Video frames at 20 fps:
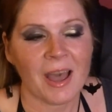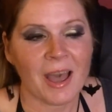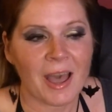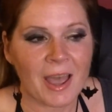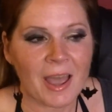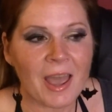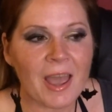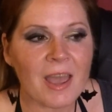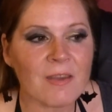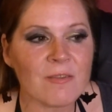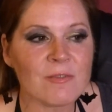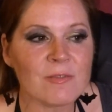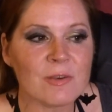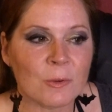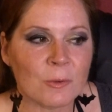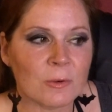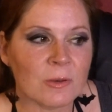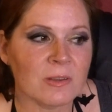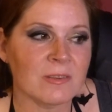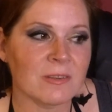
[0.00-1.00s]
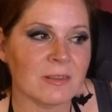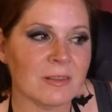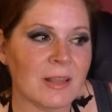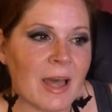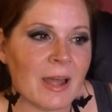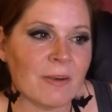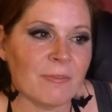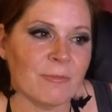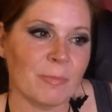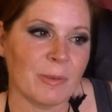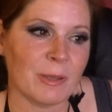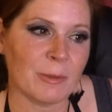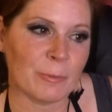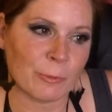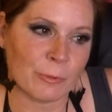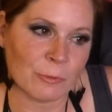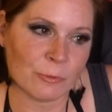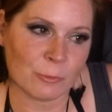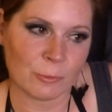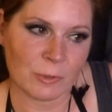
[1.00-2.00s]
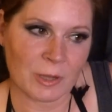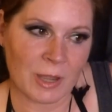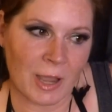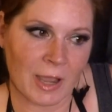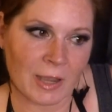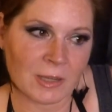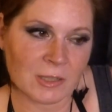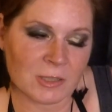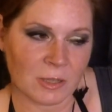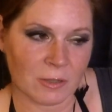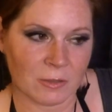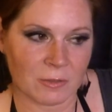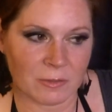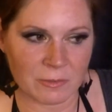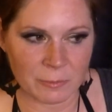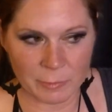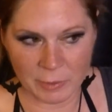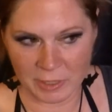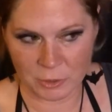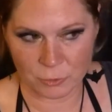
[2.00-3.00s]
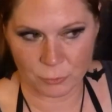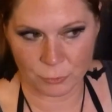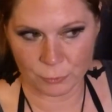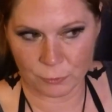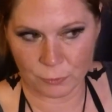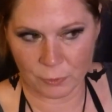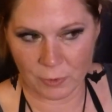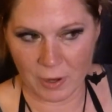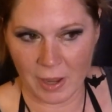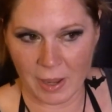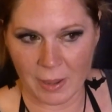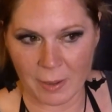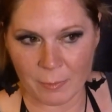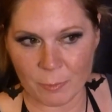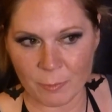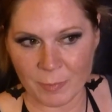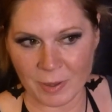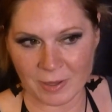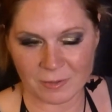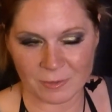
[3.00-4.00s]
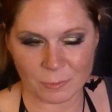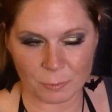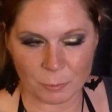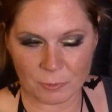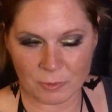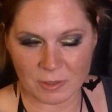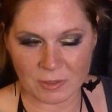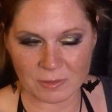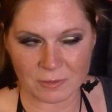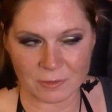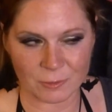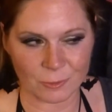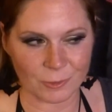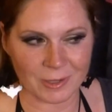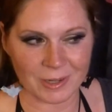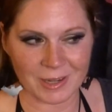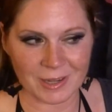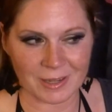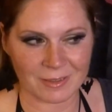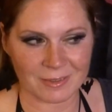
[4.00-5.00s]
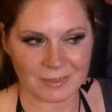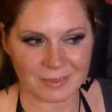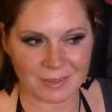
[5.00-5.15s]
I've noticed a lot of people's reactions to my true crime and my spooky stories,